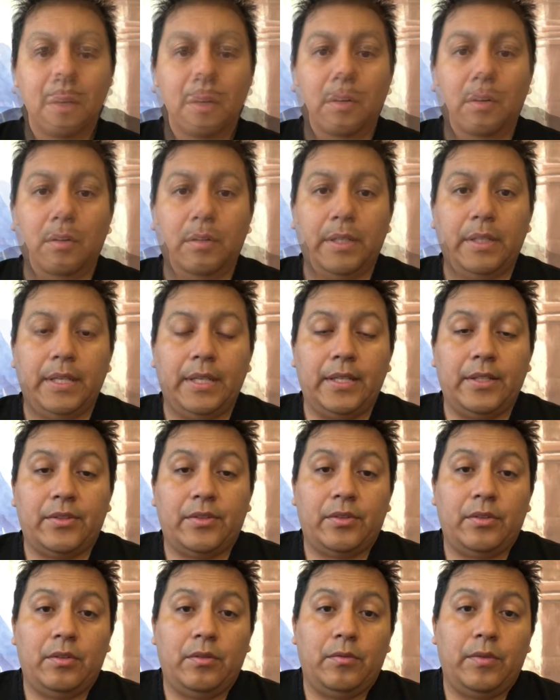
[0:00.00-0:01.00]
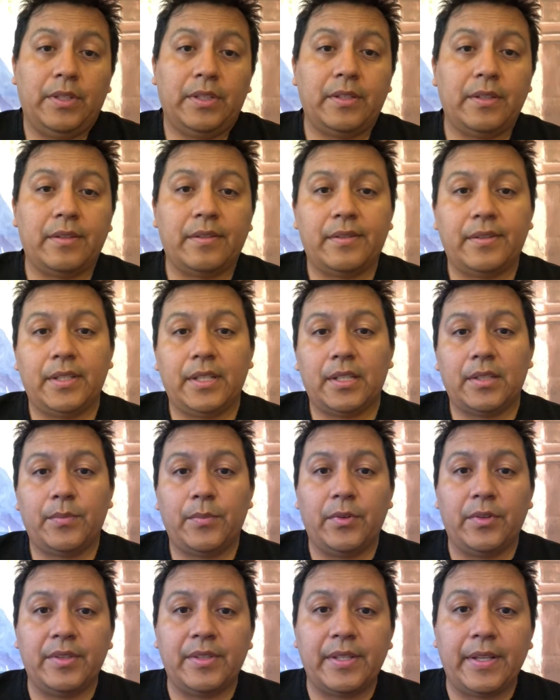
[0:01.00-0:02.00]
Okay, so what does
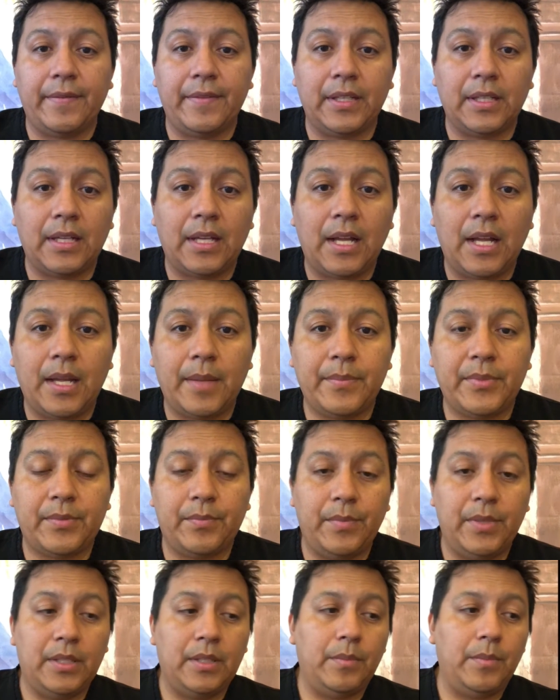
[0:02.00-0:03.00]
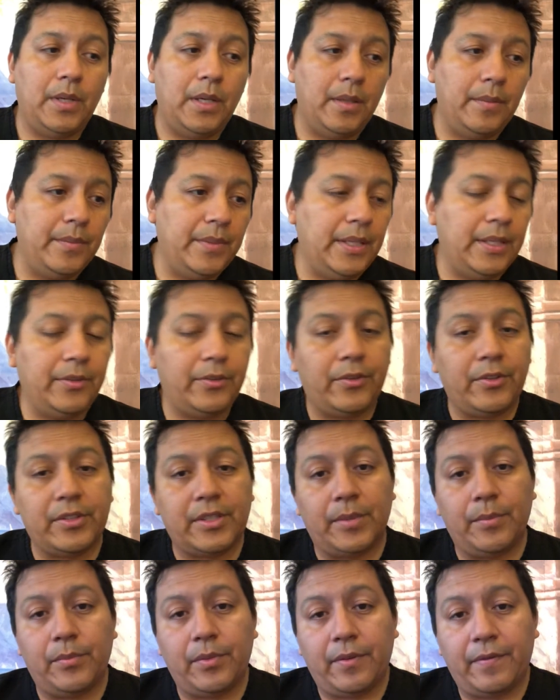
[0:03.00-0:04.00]
6.7 cups minimum and
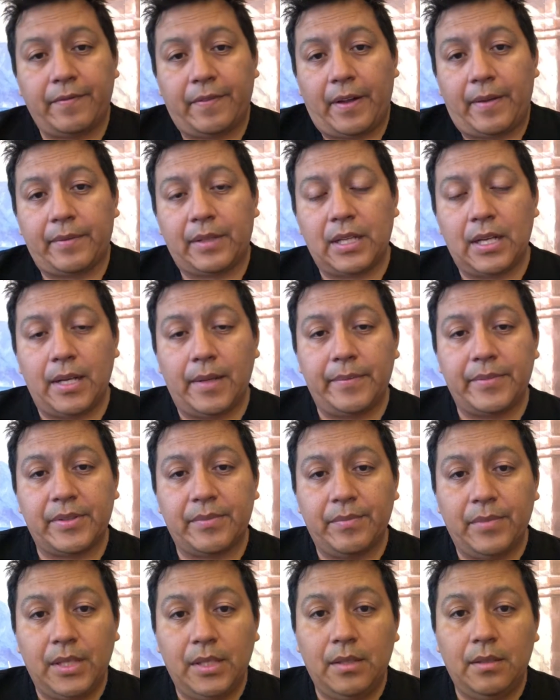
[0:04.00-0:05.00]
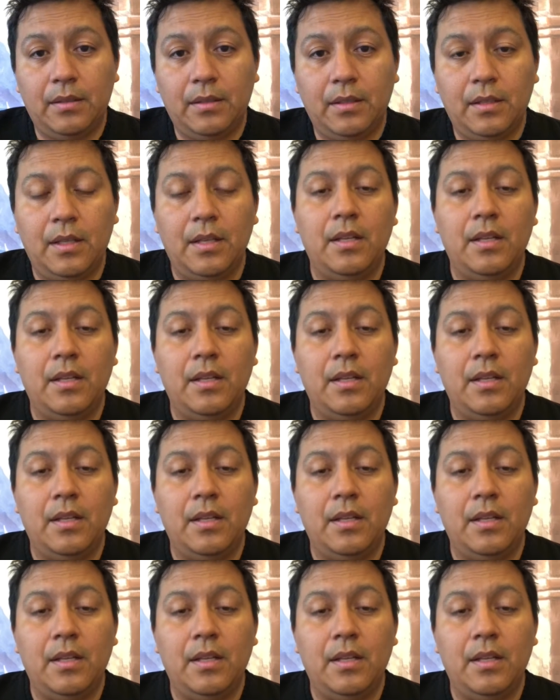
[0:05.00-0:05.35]
13.5 cups mean?